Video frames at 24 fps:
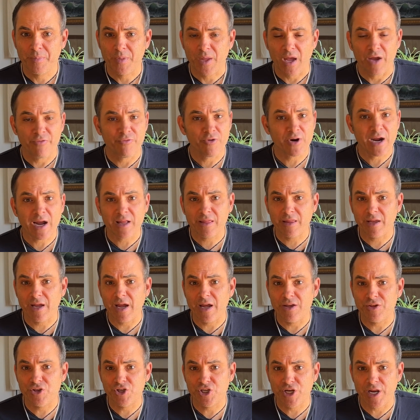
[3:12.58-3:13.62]
forgot the
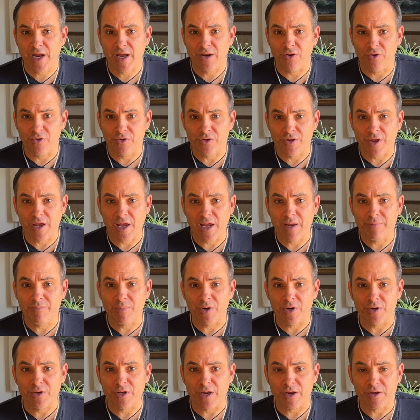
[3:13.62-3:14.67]
guy's channel's name,
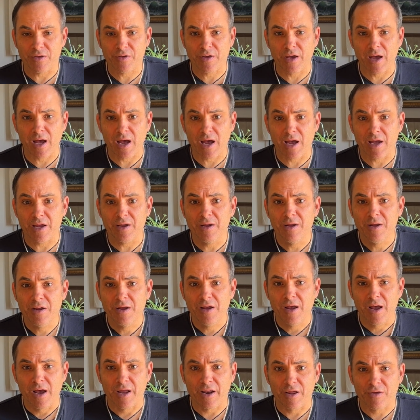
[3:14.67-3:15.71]
but nice guy,
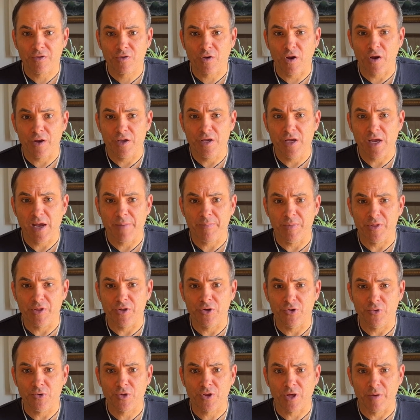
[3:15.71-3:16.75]
and I saw he happened to
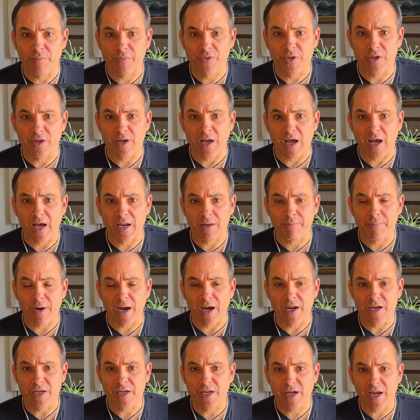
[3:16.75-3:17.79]
do something on a
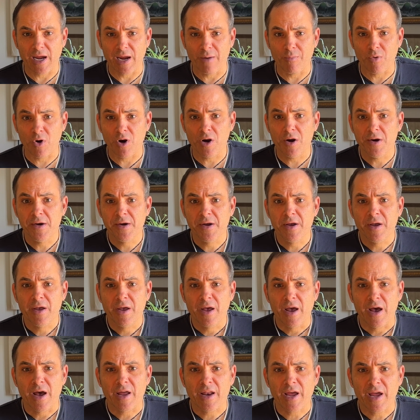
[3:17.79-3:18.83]
body camera.
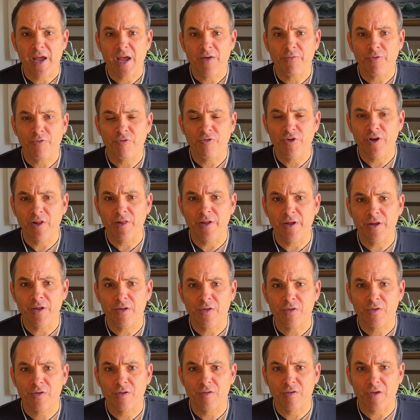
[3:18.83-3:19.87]
And I have a feeling,
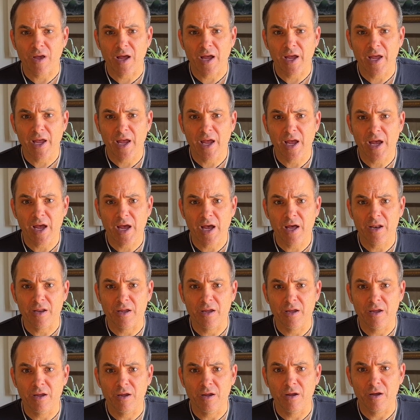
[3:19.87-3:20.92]
since I had
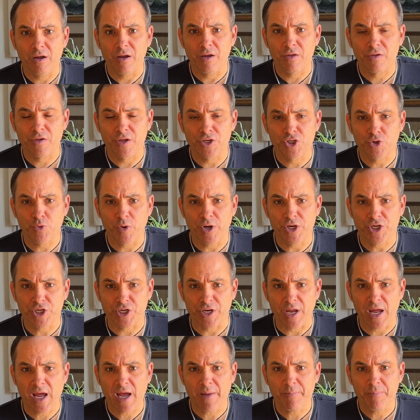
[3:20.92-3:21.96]
a situation
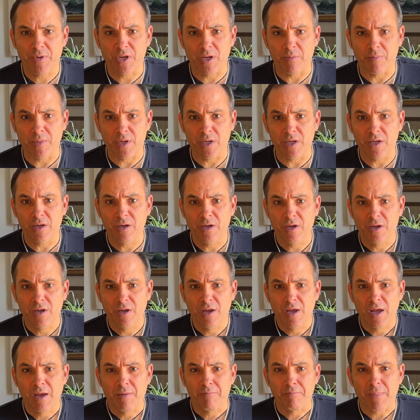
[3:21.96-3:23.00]
happen to me,
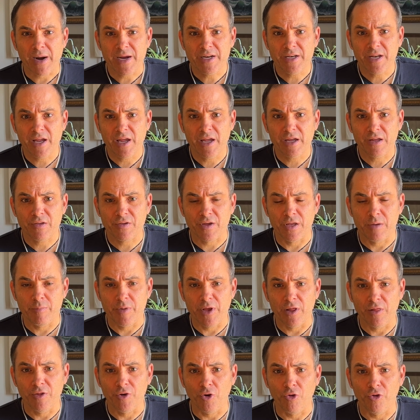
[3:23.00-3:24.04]
my take is going to be
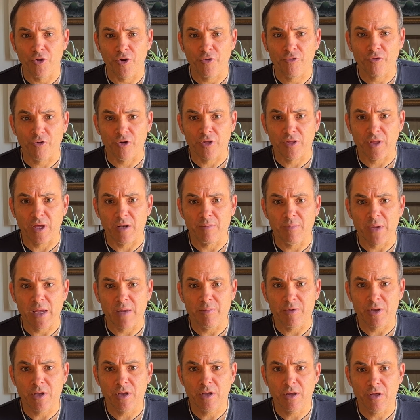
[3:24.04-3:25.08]
a little different than
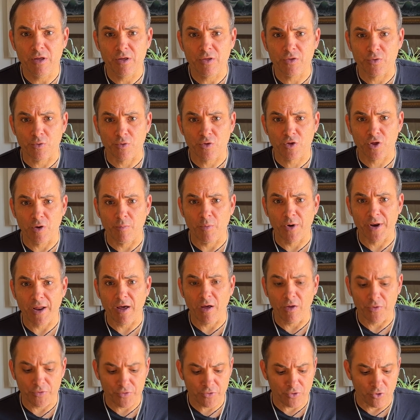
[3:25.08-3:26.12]
maybe his or someone
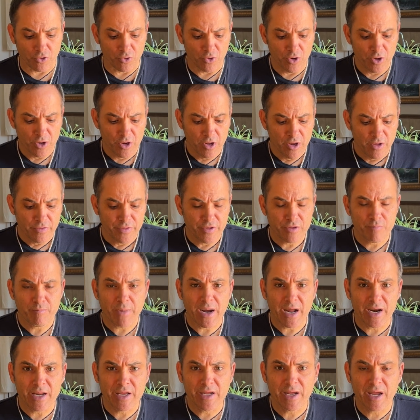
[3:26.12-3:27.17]
else. So this
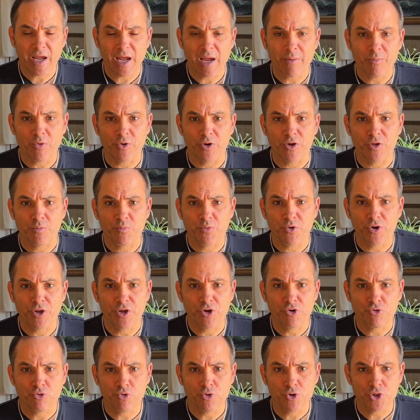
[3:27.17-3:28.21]
body camera is pretty
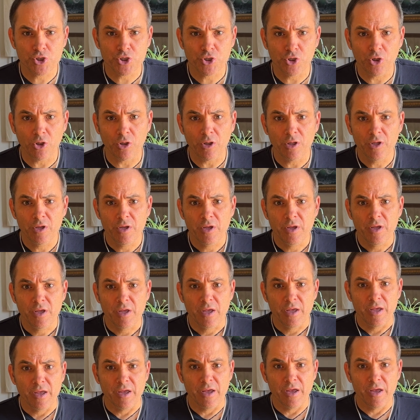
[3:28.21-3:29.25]
crucial
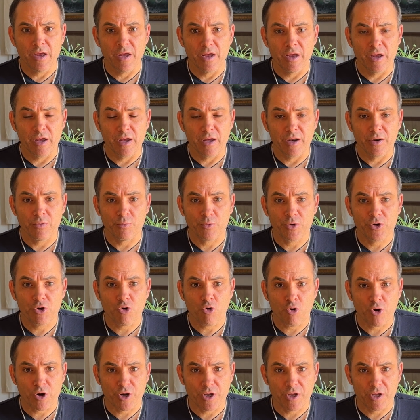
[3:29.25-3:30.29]
in
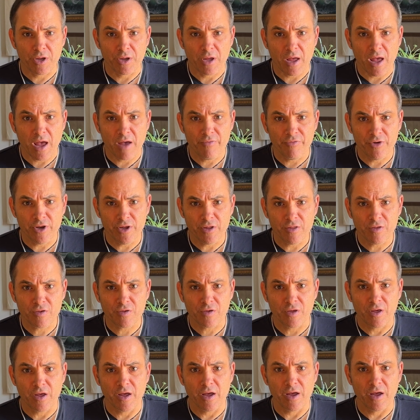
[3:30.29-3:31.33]
recording
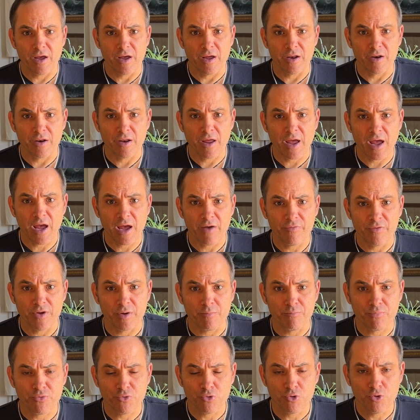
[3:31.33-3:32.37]
evidence and
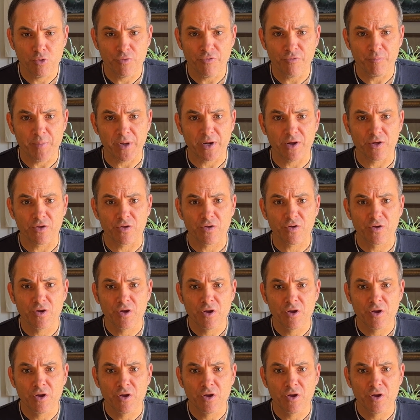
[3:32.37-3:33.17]
having proof, because